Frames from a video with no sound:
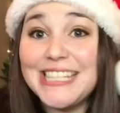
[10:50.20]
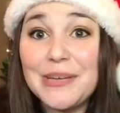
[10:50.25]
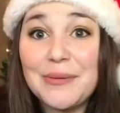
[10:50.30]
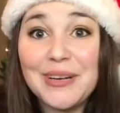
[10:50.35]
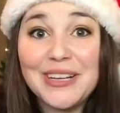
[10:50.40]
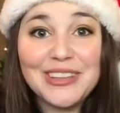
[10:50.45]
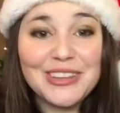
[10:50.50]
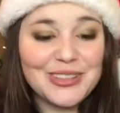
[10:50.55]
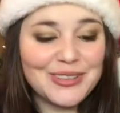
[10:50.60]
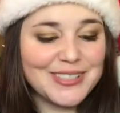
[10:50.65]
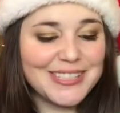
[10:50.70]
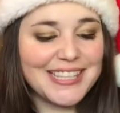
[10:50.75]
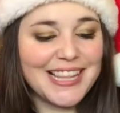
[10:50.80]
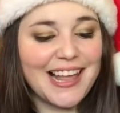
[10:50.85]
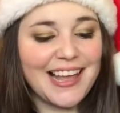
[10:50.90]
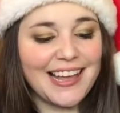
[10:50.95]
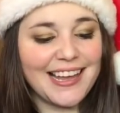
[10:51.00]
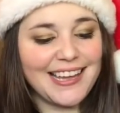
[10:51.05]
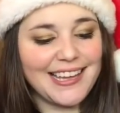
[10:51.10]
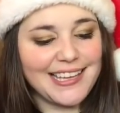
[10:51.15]
see what it looks
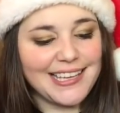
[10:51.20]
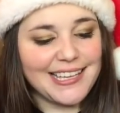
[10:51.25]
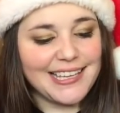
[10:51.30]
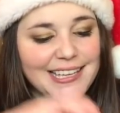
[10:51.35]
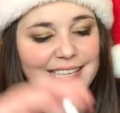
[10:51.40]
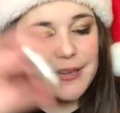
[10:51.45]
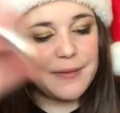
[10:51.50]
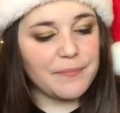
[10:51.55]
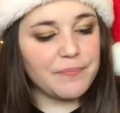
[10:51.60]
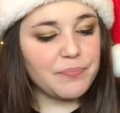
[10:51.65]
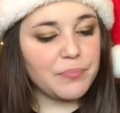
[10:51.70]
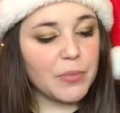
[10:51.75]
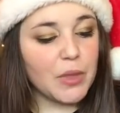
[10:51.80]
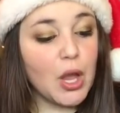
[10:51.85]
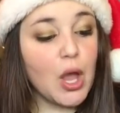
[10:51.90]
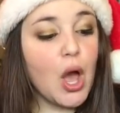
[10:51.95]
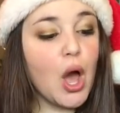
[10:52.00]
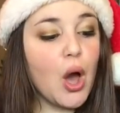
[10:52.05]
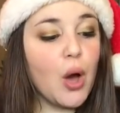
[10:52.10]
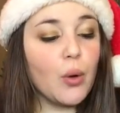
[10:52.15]
like.
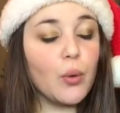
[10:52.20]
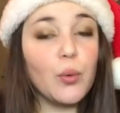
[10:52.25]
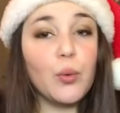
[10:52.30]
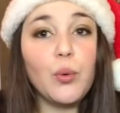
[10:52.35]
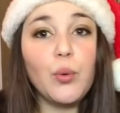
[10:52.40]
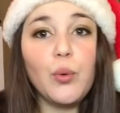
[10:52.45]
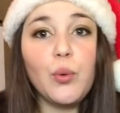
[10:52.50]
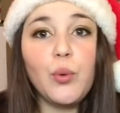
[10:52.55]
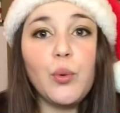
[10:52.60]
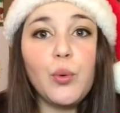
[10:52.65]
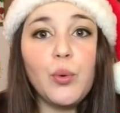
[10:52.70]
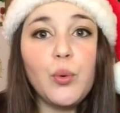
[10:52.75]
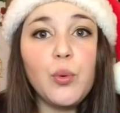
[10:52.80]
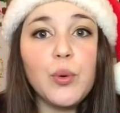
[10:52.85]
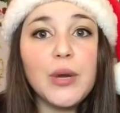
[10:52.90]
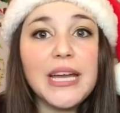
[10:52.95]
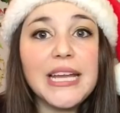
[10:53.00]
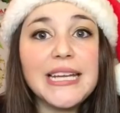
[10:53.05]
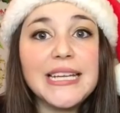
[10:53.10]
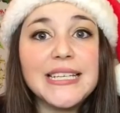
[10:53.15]

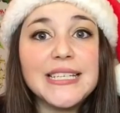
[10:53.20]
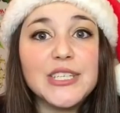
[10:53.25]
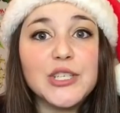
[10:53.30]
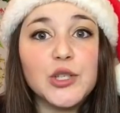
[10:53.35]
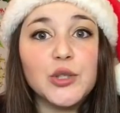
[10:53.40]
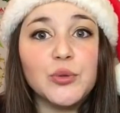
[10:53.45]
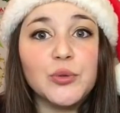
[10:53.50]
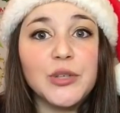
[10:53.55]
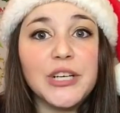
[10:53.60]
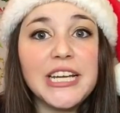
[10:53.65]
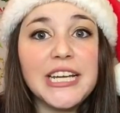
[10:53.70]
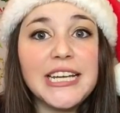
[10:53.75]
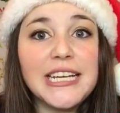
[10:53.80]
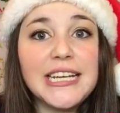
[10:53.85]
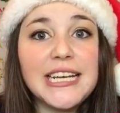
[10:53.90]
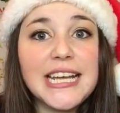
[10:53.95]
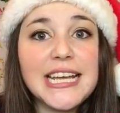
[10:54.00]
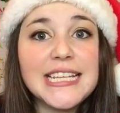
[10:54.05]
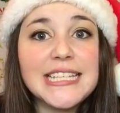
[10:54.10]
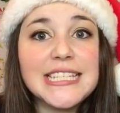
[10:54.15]
Ooh, it is
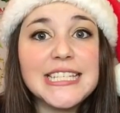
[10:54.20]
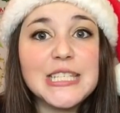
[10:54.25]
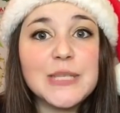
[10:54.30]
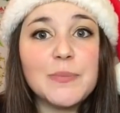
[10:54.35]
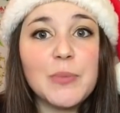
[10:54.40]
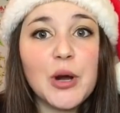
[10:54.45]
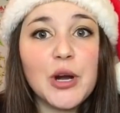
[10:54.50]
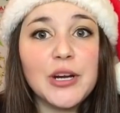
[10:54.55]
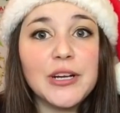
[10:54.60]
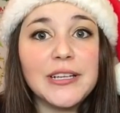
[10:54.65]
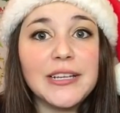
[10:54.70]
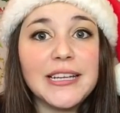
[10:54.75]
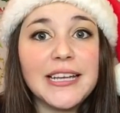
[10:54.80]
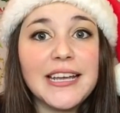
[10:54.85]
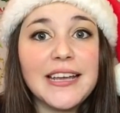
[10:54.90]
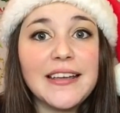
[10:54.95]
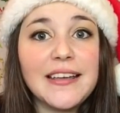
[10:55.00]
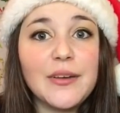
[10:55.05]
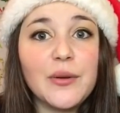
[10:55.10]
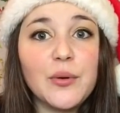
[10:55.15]
green and
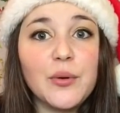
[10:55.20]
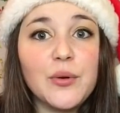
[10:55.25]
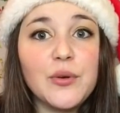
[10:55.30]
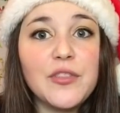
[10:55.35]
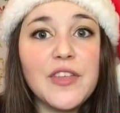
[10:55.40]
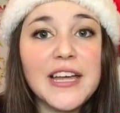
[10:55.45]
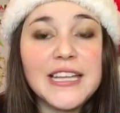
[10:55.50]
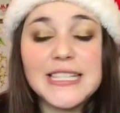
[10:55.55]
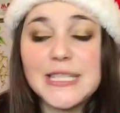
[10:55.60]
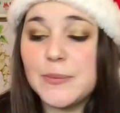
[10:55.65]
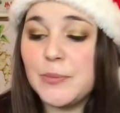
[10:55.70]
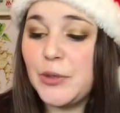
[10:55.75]
sparkly. Ooh, that's